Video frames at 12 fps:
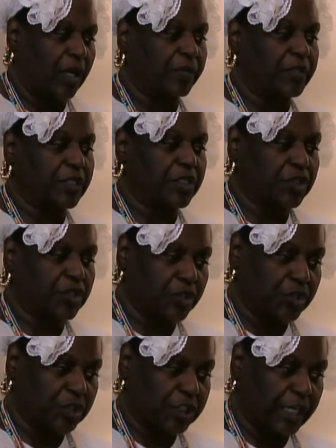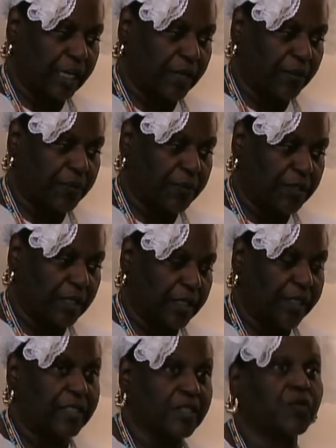I was at Serge's house.
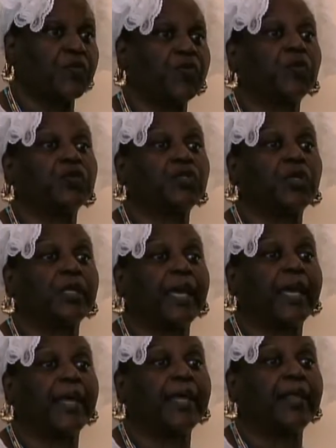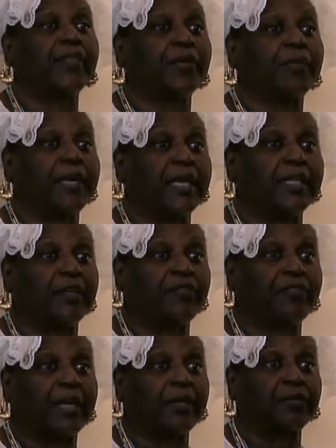That's Ofuntola, the man that
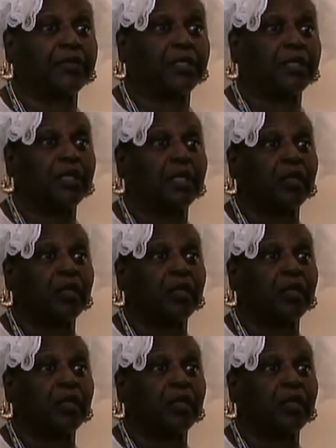founded